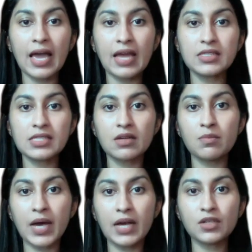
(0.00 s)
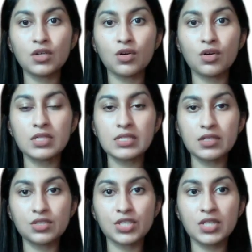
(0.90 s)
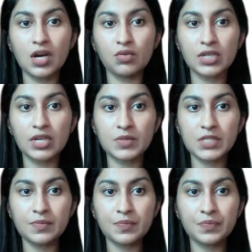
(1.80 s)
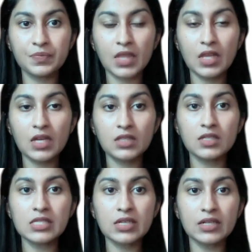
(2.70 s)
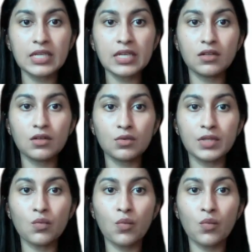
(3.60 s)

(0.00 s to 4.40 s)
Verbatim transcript: and its impact on the surgical outcomes. The study included